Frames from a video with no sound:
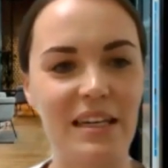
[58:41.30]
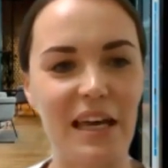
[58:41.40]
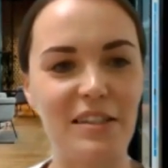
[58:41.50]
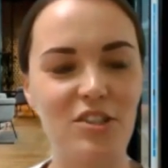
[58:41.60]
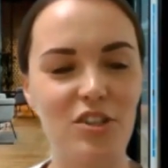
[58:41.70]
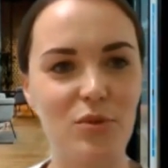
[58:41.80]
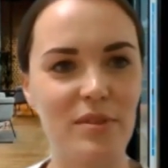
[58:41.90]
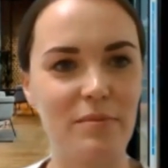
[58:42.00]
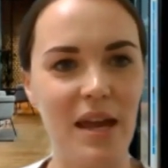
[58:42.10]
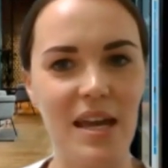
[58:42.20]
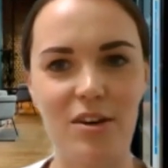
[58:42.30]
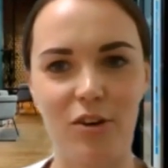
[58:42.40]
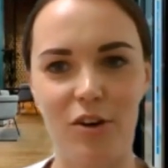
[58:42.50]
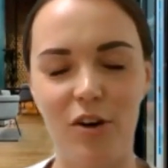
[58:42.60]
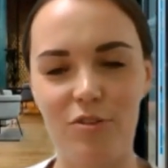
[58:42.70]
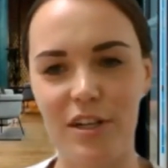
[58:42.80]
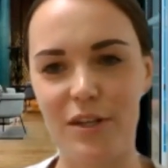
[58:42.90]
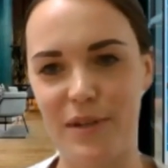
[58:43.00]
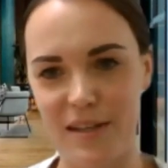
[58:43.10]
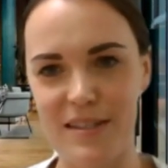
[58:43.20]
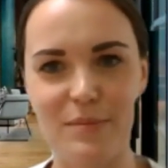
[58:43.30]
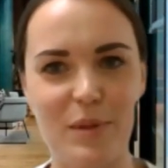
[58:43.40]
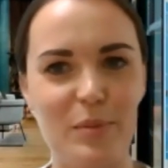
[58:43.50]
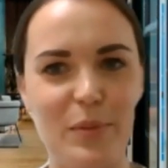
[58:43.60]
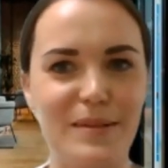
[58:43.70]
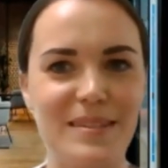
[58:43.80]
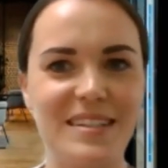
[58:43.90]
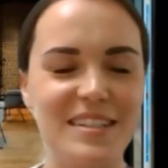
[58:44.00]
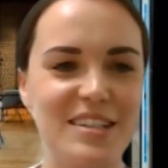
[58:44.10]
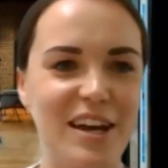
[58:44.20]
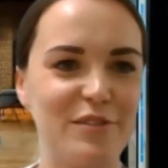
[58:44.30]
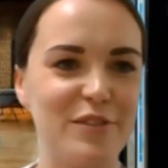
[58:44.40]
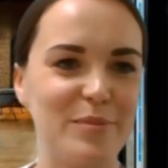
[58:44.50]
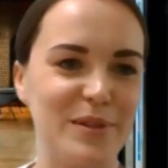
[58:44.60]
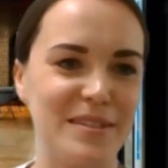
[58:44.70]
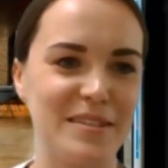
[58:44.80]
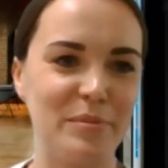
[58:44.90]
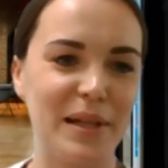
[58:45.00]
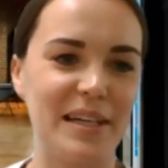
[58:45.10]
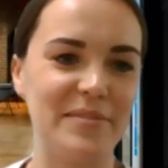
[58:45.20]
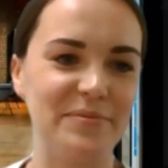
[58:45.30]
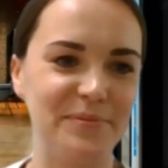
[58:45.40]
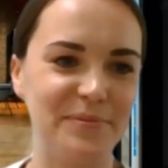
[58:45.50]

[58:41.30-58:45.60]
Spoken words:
get in touch with me or anyone else that's been posted in the chat from Positive Planet.